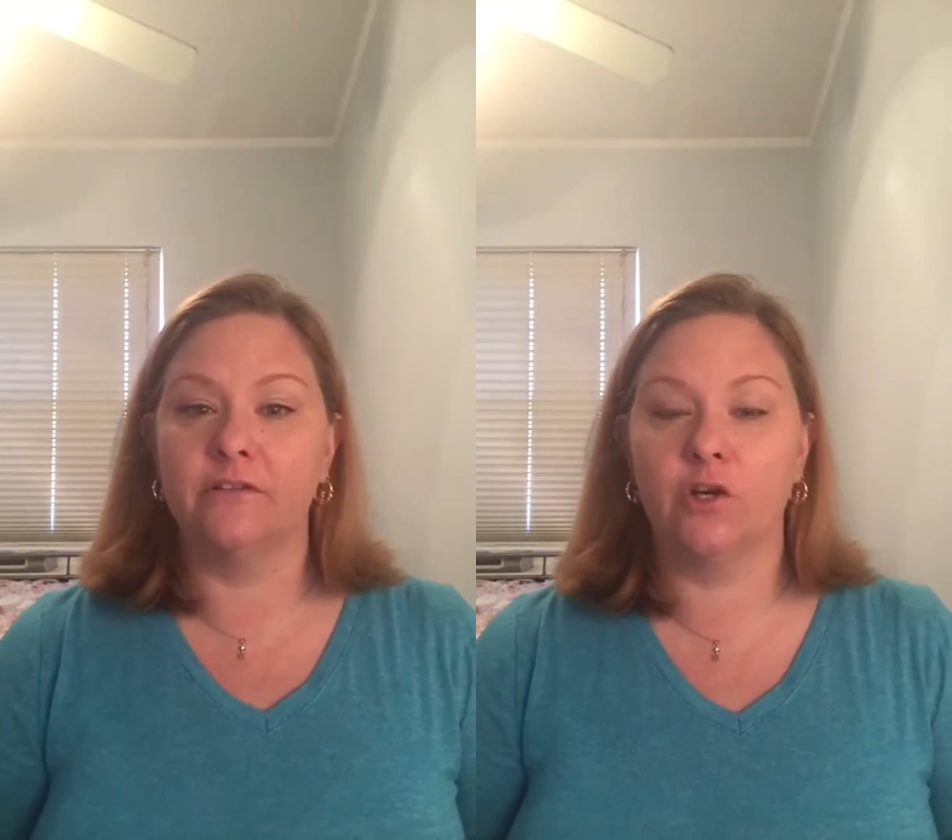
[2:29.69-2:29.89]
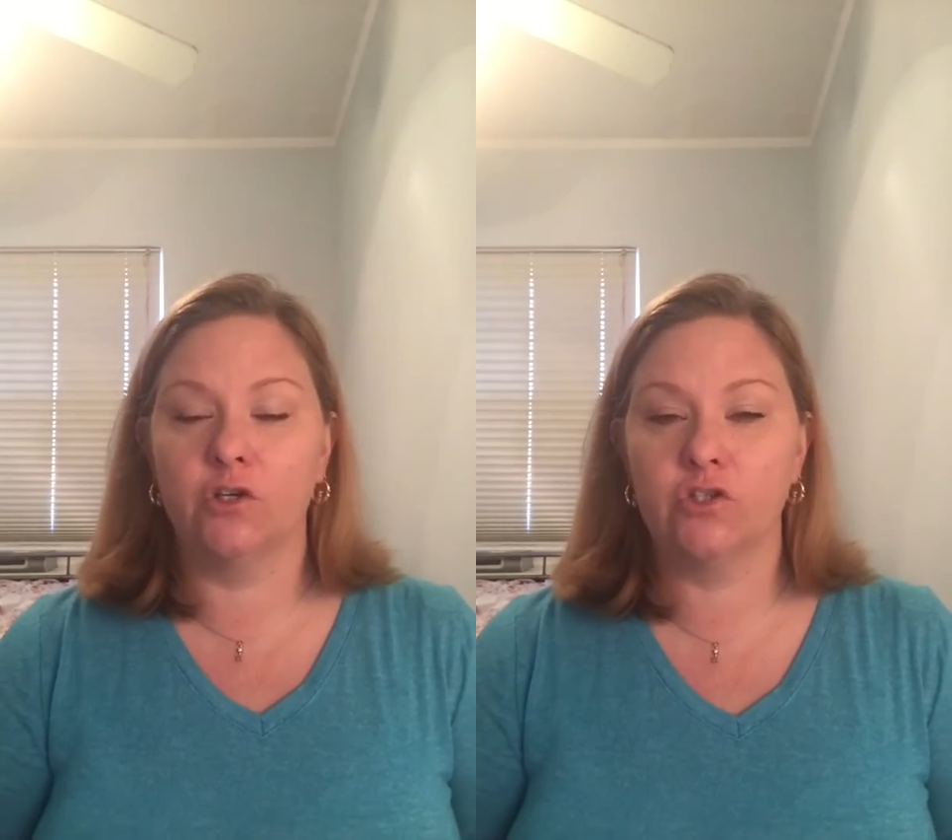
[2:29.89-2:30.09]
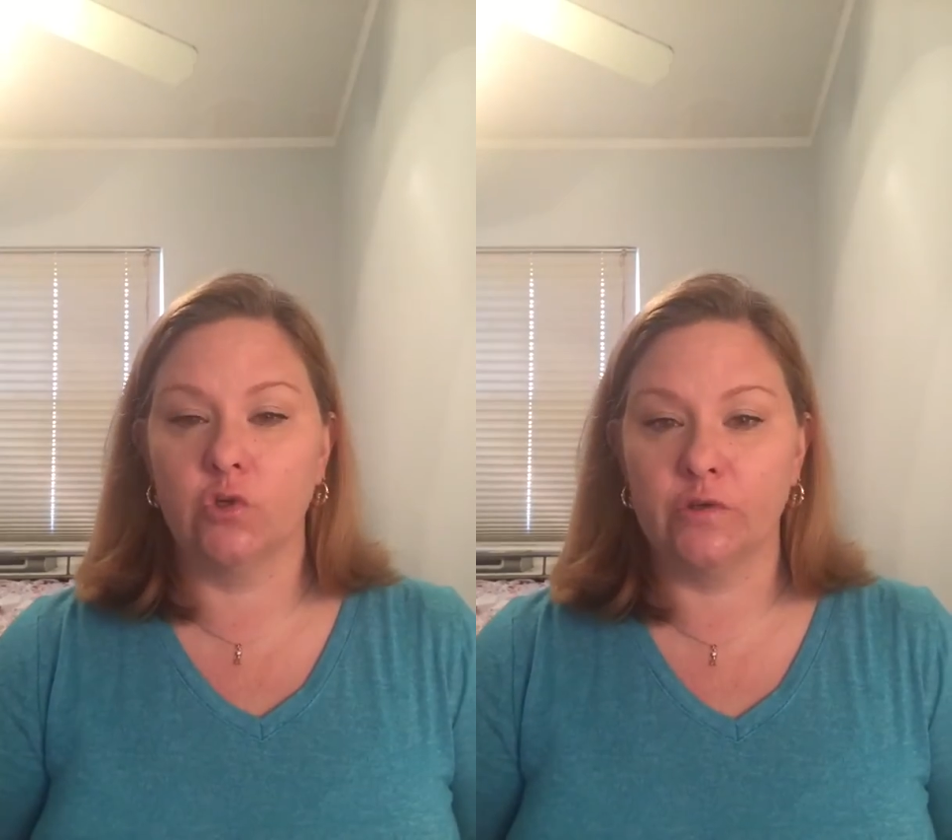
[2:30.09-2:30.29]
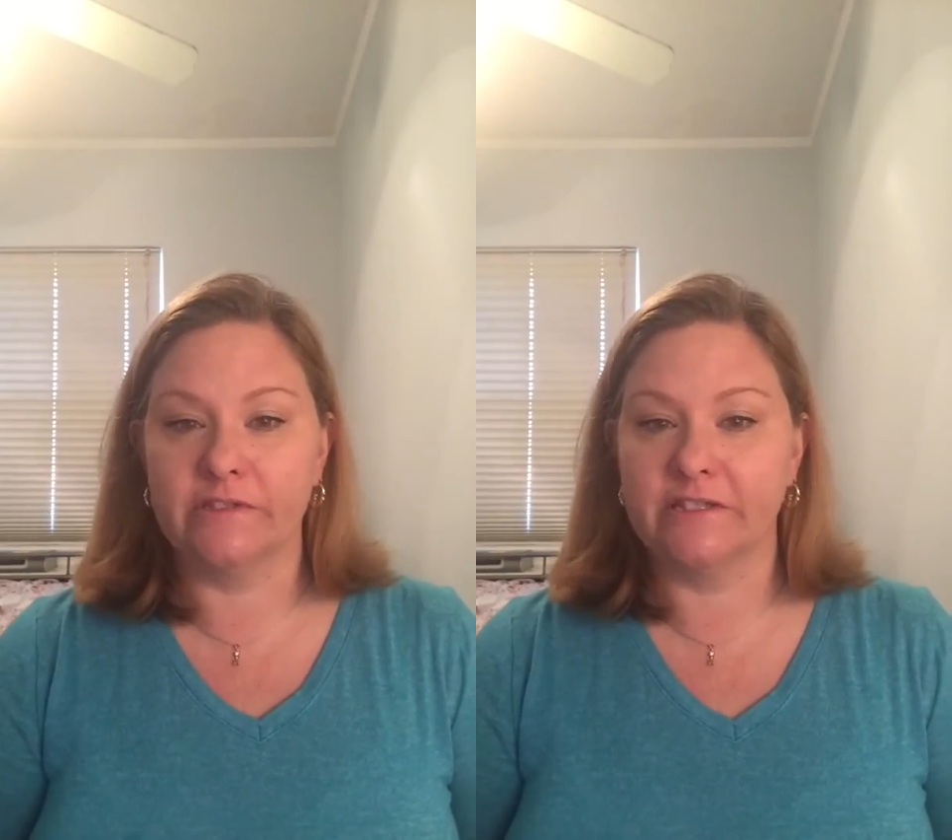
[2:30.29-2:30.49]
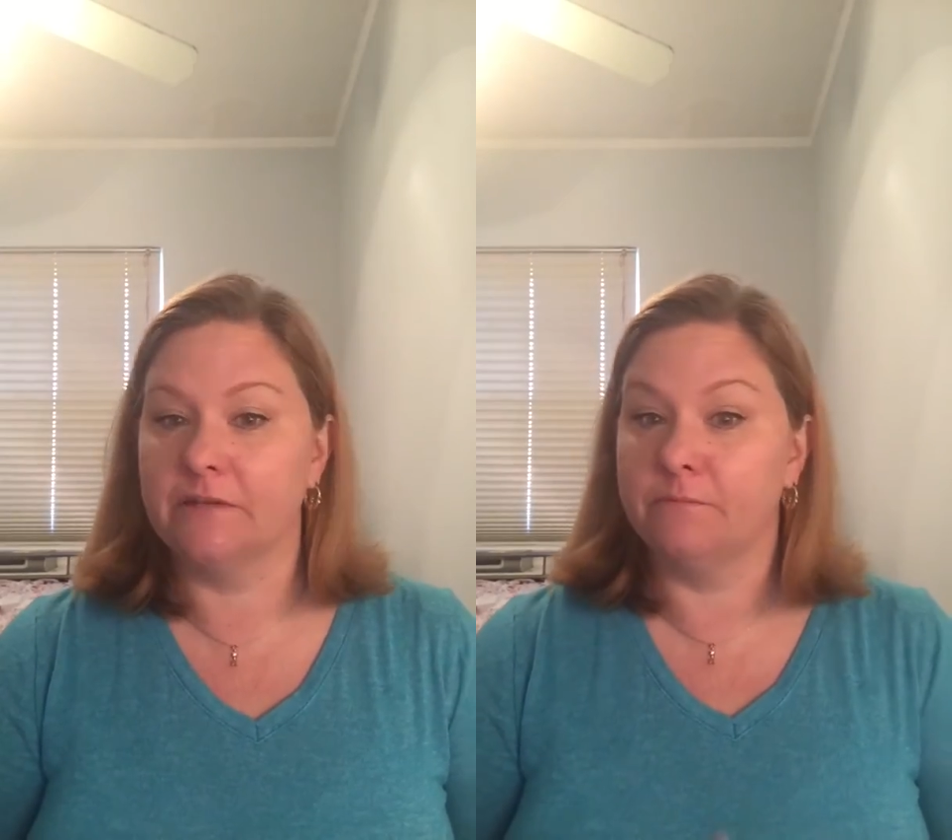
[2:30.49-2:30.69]
in our solar
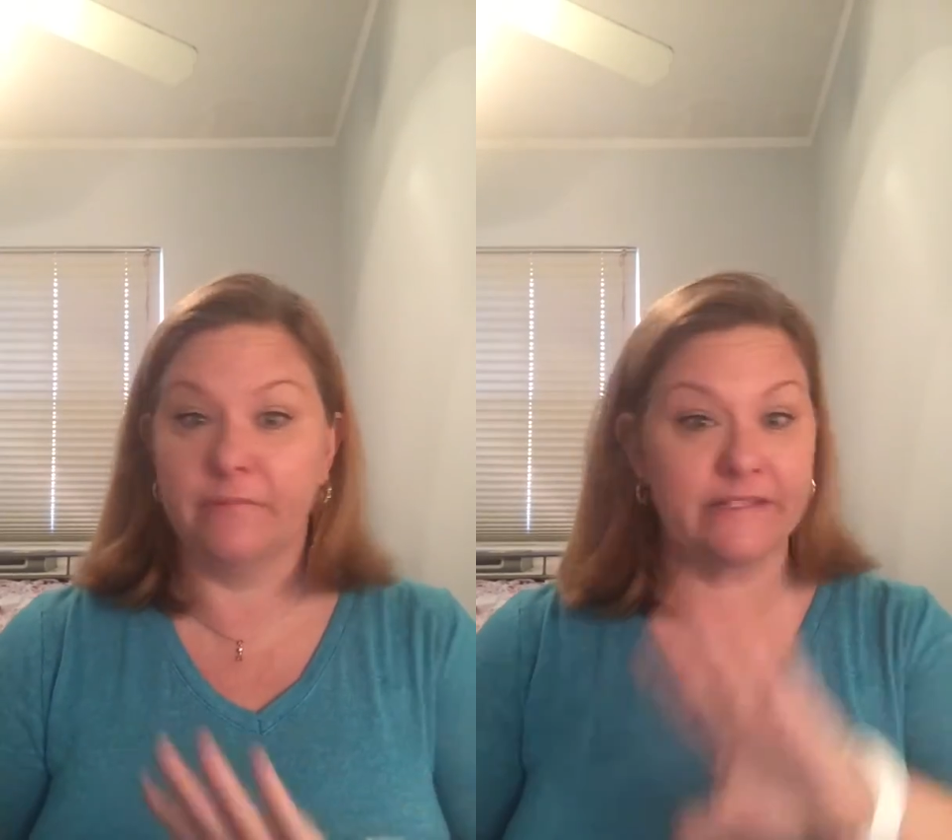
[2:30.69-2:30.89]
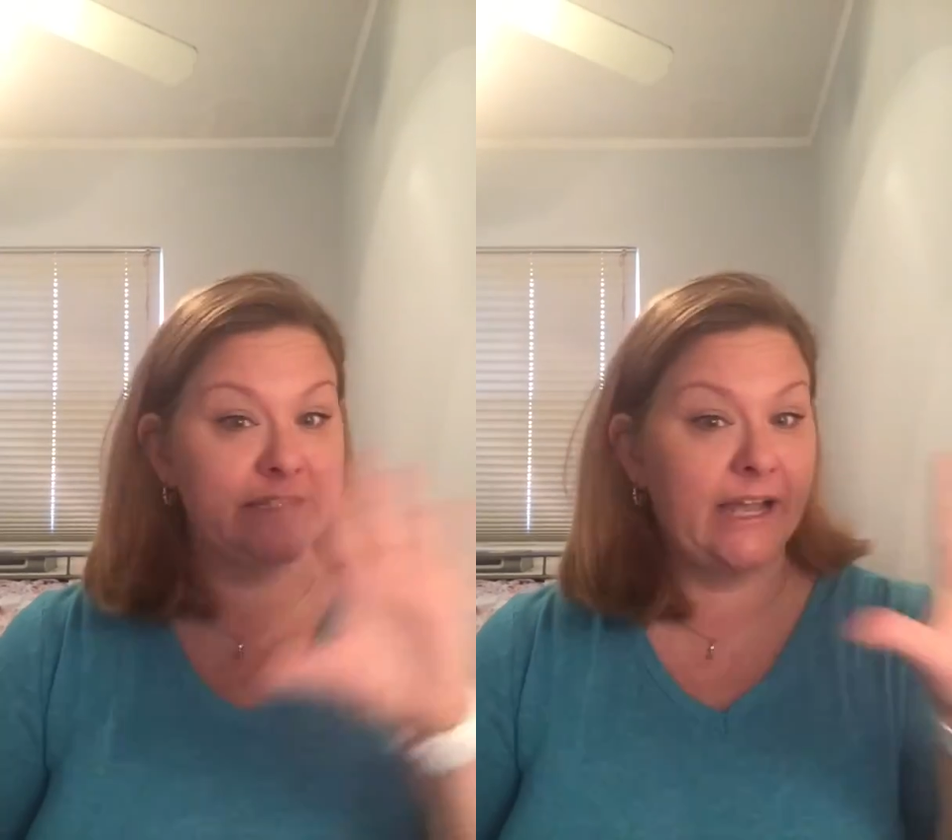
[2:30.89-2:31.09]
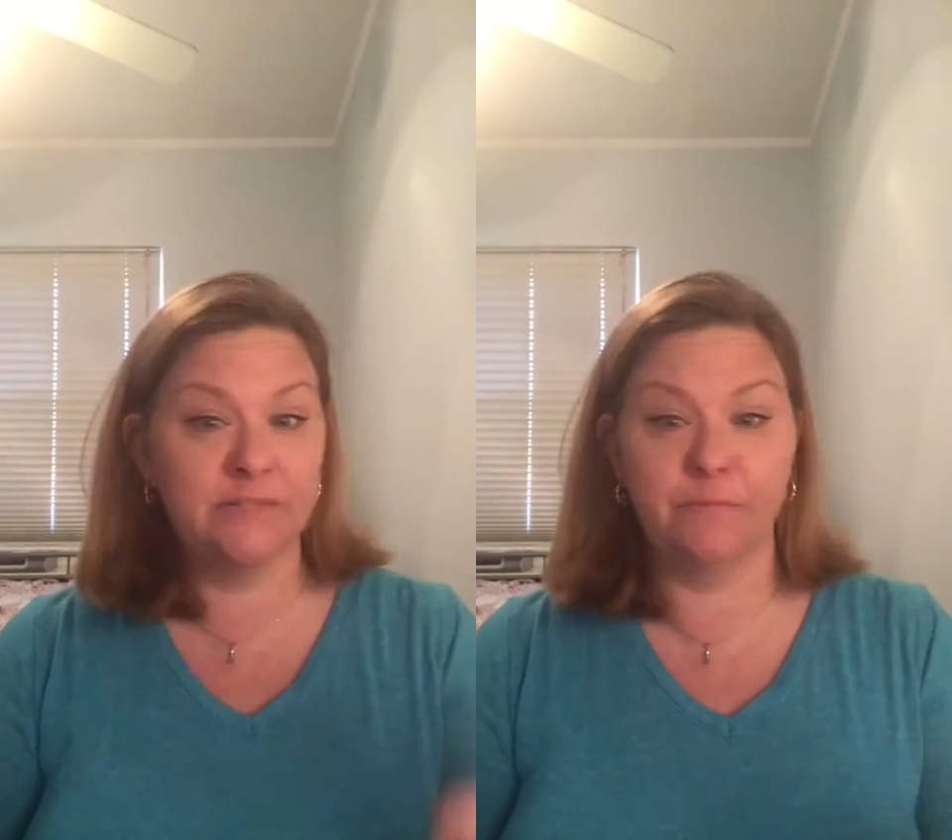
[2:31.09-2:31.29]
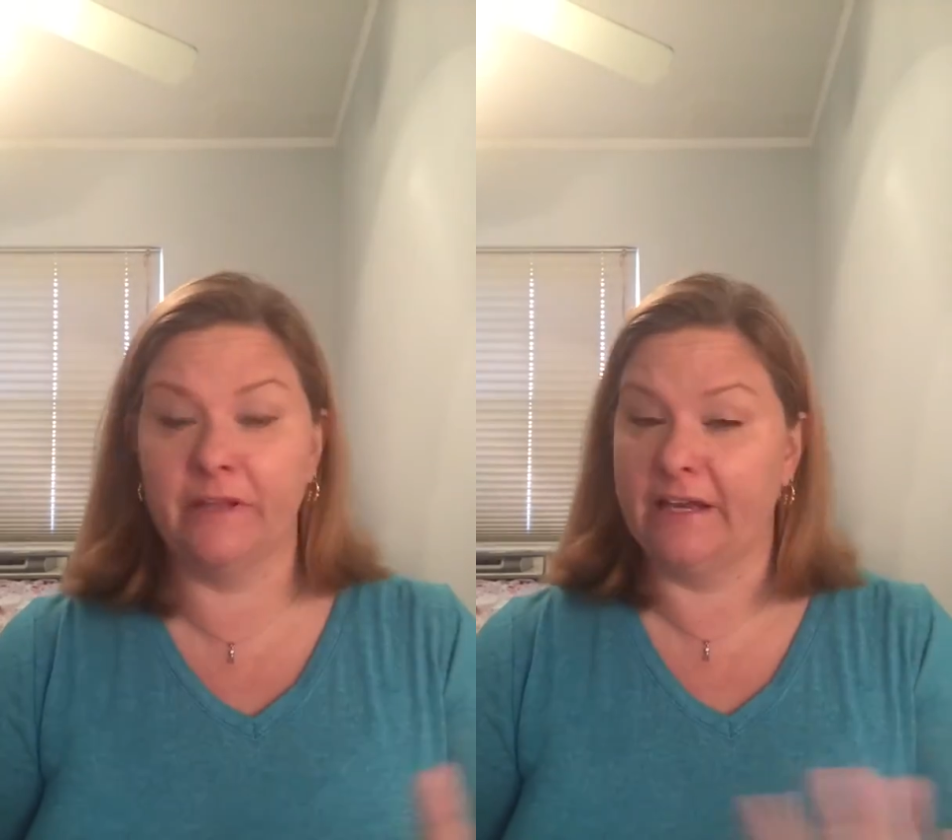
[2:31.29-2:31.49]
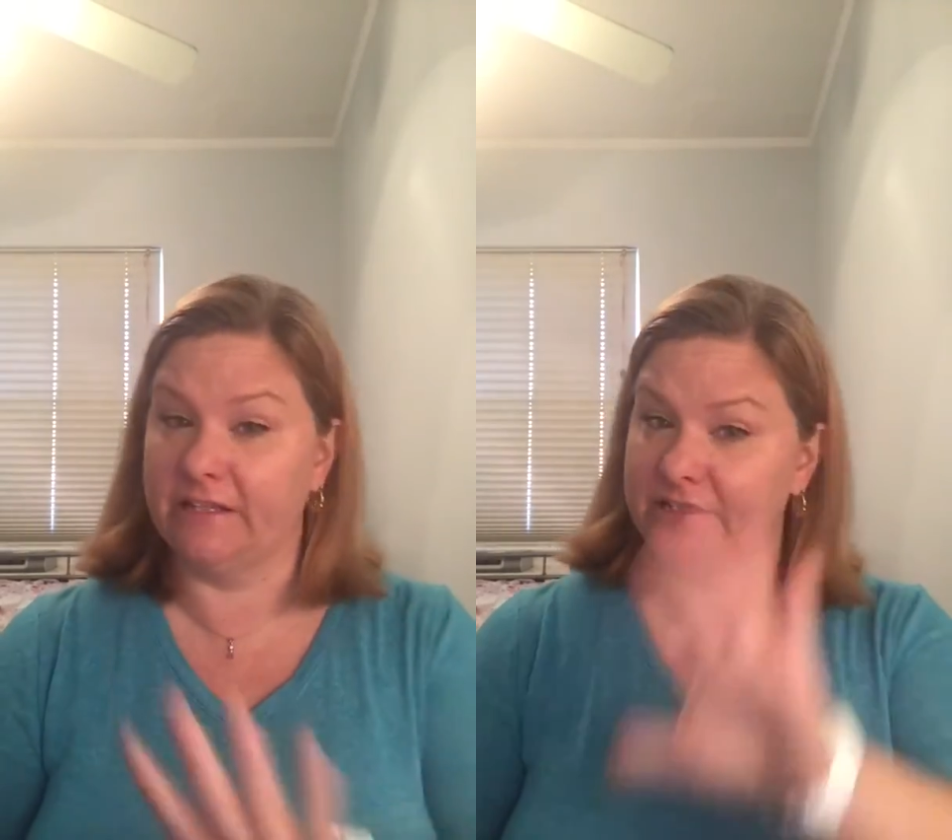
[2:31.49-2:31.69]
system besides planets.